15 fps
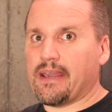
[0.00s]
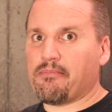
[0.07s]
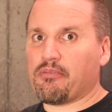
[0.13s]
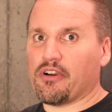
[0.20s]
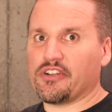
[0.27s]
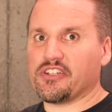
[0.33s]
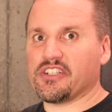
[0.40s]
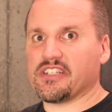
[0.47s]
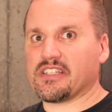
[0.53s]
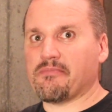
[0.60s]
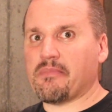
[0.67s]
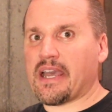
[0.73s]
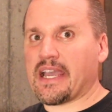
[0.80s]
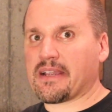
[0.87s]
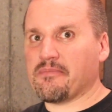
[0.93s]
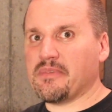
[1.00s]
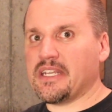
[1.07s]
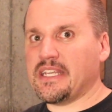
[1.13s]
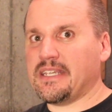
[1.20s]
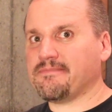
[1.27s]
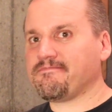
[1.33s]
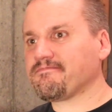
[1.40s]
I purchased the Mac
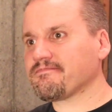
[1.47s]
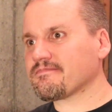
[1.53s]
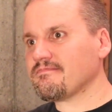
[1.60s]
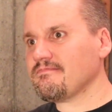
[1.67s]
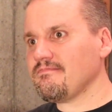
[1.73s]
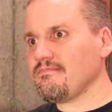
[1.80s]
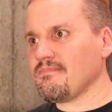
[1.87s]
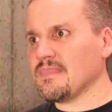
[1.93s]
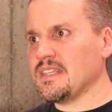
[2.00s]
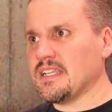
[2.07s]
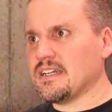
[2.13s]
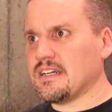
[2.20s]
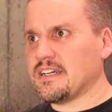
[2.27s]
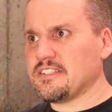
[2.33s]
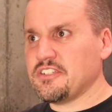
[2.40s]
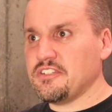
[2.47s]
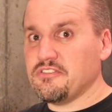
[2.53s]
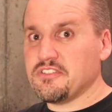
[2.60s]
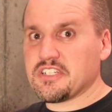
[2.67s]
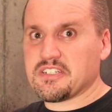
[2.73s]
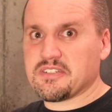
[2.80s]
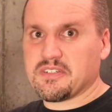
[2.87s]
Mini to
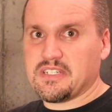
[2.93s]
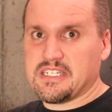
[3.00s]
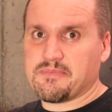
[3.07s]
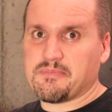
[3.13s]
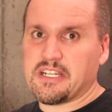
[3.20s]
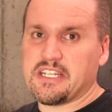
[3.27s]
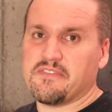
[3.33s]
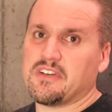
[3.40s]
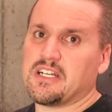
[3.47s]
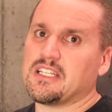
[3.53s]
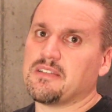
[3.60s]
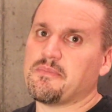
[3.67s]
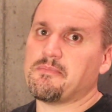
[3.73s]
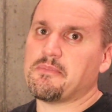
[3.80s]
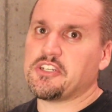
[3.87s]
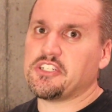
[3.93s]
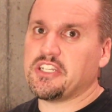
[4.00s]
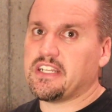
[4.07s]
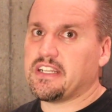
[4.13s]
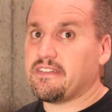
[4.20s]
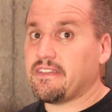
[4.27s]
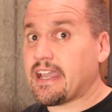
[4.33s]
use as my development
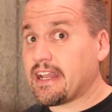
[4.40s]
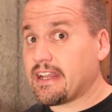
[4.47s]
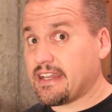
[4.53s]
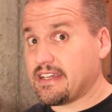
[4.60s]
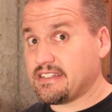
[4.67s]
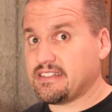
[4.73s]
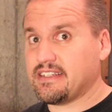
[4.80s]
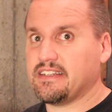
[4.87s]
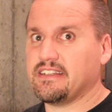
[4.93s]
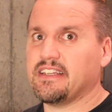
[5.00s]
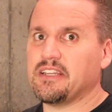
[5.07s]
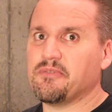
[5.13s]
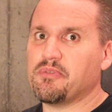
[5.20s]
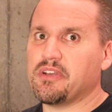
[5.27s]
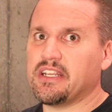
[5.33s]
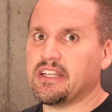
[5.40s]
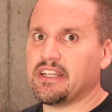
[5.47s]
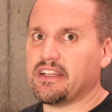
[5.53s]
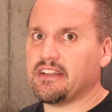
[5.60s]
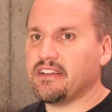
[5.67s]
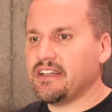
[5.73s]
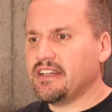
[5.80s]
machine, and that has 10 gigabit in
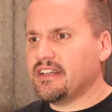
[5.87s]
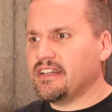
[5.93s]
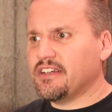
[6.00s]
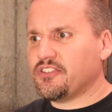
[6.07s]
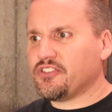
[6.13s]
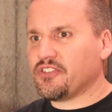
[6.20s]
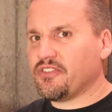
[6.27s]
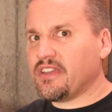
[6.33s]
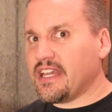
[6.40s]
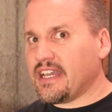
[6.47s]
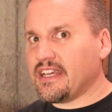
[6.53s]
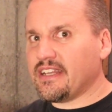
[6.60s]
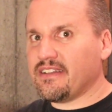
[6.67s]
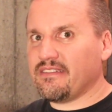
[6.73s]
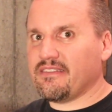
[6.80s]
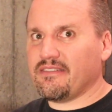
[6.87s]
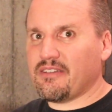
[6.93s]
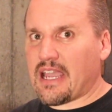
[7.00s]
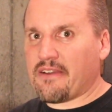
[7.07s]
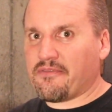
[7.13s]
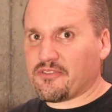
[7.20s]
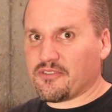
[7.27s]
it. So then,
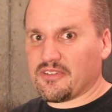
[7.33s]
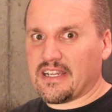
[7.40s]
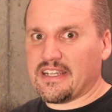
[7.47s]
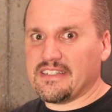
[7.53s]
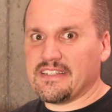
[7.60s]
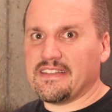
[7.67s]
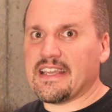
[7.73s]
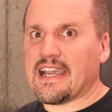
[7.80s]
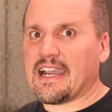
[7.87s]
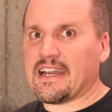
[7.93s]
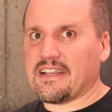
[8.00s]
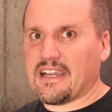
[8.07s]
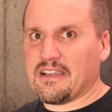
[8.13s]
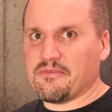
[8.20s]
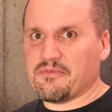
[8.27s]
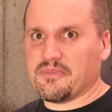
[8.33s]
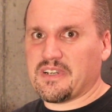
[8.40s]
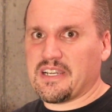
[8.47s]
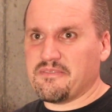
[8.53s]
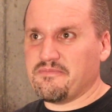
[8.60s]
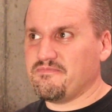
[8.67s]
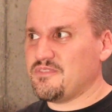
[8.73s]
after I did that,
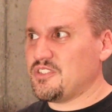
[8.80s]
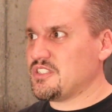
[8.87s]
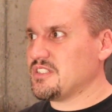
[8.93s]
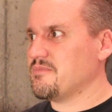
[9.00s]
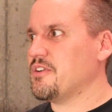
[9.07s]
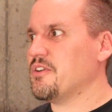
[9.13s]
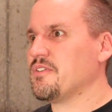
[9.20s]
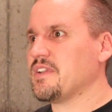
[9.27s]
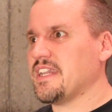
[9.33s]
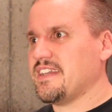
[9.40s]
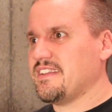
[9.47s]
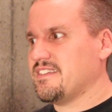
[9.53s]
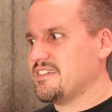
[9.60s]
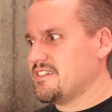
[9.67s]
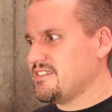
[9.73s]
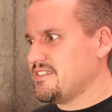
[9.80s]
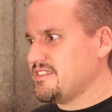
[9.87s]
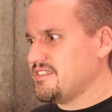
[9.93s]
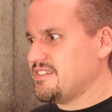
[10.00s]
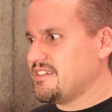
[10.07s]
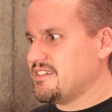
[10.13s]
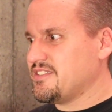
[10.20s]
I determined, okay,
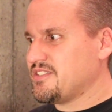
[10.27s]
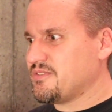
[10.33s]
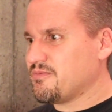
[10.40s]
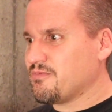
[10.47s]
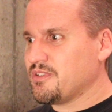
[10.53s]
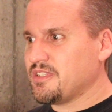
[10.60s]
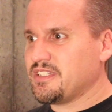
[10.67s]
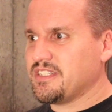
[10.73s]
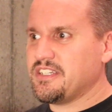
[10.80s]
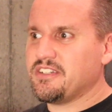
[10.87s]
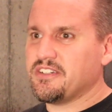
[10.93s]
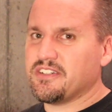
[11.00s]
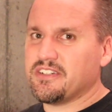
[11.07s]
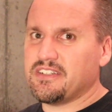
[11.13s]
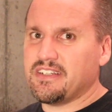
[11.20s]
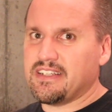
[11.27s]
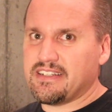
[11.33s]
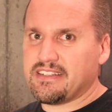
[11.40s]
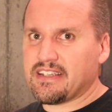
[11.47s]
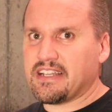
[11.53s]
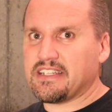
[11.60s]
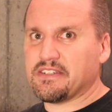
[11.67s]
there's a really good
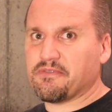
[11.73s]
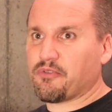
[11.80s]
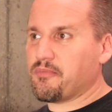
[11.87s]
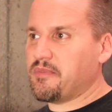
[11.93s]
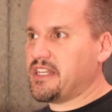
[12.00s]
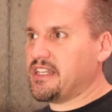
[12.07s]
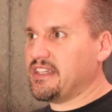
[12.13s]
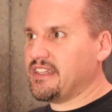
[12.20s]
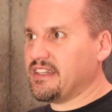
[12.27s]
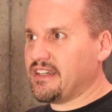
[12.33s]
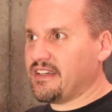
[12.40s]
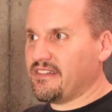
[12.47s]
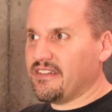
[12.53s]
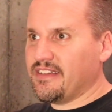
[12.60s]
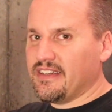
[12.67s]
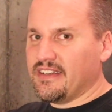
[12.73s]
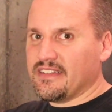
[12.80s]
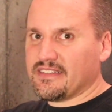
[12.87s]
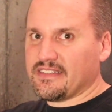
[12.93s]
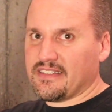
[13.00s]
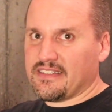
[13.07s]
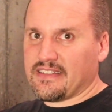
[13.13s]
incentive for me to get,
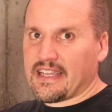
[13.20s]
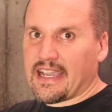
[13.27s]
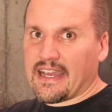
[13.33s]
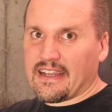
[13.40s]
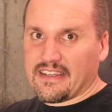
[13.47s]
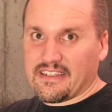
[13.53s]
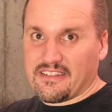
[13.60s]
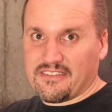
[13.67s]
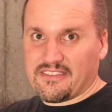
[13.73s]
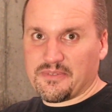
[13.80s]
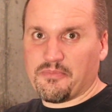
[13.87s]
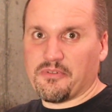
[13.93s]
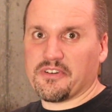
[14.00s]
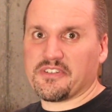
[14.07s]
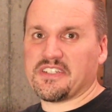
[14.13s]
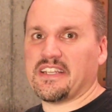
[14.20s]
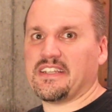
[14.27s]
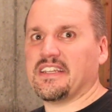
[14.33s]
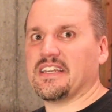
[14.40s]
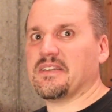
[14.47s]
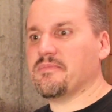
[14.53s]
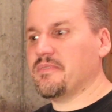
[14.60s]
since that can support 10
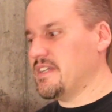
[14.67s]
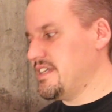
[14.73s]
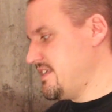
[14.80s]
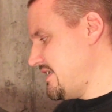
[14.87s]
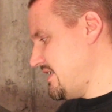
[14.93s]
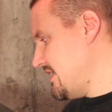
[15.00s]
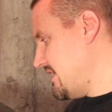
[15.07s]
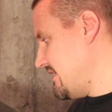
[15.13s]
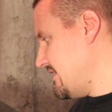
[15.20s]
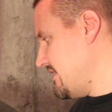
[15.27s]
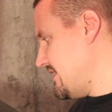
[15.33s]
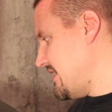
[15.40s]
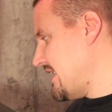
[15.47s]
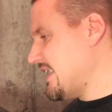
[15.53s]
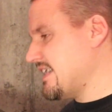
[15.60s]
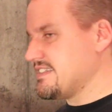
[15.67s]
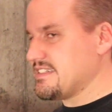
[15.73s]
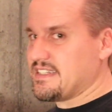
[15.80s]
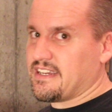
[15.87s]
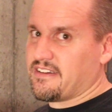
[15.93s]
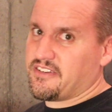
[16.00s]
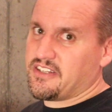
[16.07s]
gigabit and the NAS
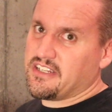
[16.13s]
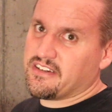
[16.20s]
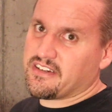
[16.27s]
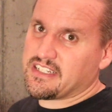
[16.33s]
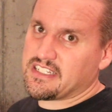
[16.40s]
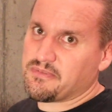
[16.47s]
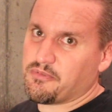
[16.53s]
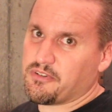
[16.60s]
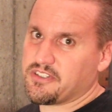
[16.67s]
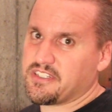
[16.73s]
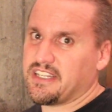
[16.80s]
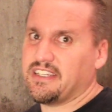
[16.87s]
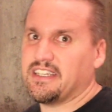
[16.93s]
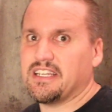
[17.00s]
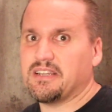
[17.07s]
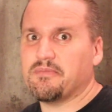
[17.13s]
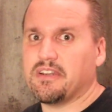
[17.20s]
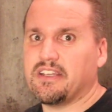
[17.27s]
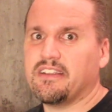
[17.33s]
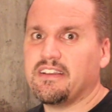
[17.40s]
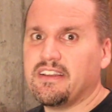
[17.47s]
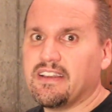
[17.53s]
down here can support 10
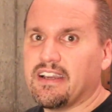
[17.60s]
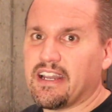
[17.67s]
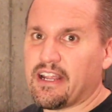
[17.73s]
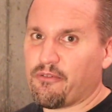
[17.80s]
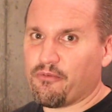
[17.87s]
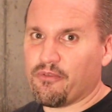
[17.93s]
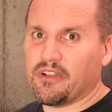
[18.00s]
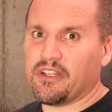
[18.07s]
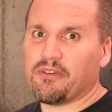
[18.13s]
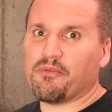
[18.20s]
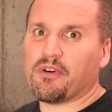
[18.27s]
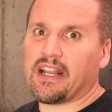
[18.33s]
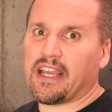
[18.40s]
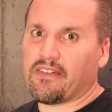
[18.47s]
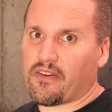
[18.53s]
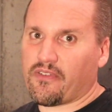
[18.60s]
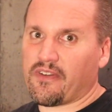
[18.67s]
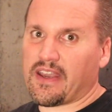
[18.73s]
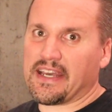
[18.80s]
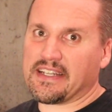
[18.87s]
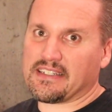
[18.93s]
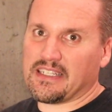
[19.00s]
gigabit, and I really want to have a
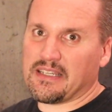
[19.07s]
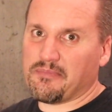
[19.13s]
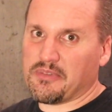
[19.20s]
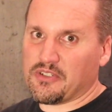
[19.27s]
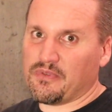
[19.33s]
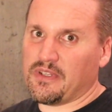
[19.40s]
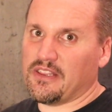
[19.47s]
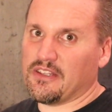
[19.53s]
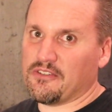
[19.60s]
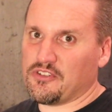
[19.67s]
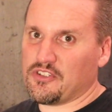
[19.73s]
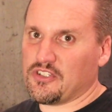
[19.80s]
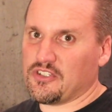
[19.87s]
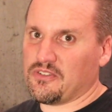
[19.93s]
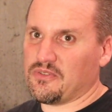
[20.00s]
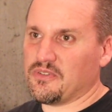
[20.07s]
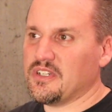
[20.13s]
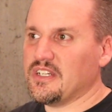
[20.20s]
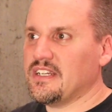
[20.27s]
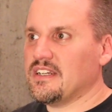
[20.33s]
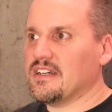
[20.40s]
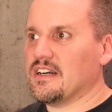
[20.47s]
fast link between those two.
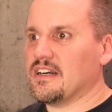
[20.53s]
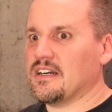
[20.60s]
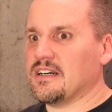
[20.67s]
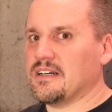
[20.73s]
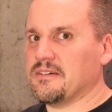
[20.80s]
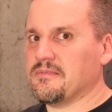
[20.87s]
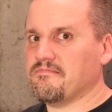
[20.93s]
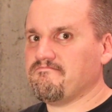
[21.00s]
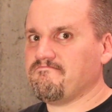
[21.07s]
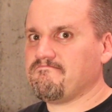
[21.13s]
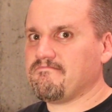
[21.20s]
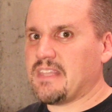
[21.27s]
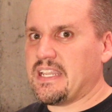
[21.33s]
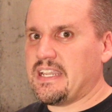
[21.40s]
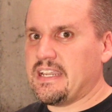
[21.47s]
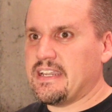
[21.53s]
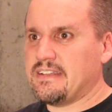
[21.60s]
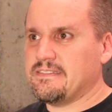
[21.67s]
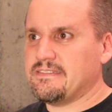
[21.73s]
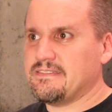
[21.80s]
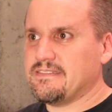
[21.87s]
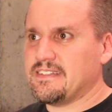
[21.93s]

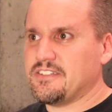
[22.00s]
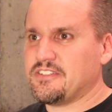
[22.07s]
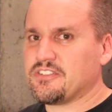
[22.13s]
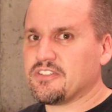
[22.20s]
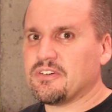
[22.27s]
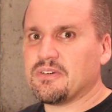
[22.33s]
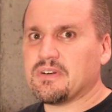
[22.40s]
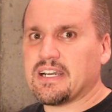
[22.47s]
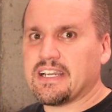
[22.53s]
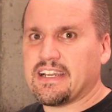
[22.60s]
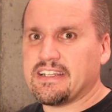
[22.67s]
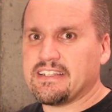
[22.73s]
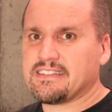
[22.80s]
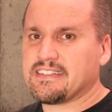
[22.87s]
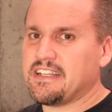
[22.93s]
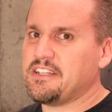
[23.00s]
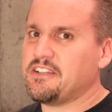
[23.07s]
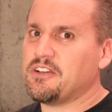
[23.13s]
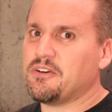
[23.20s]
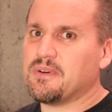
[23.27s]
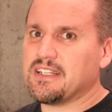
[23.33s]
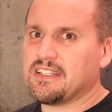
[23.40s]
And so I decided, you
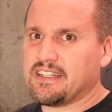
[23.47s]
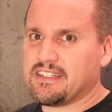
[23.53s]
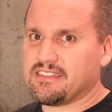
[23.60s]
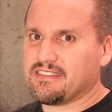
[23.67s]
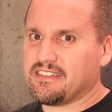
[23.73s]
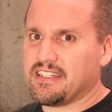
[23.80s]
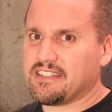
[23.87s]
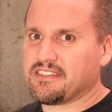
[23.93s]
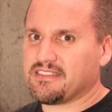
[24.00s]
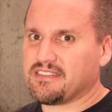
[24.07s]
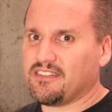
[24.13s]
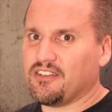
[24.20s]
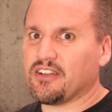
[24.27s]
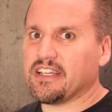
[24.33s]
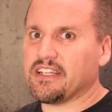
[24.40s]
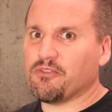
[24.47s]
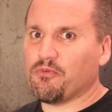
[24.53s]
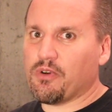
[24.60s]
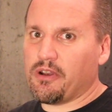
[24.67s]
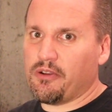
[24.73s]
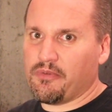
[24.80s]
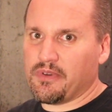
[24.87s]
know what, let's look into
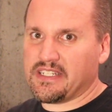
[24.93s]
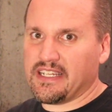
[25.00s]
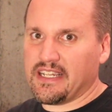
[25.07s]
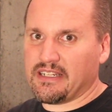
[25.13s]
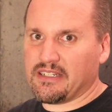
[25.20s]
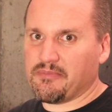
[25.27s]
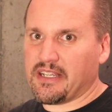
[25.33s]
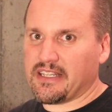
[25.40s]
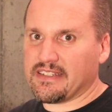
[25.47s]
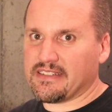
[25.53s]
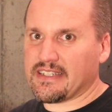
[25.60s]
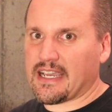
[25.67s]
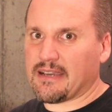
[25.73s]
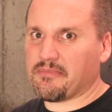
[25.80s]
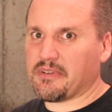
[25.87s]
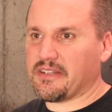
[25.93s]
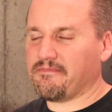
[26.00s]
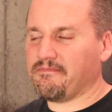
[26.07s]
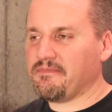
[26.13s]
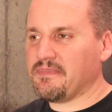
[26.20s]
what it would take to make this happen.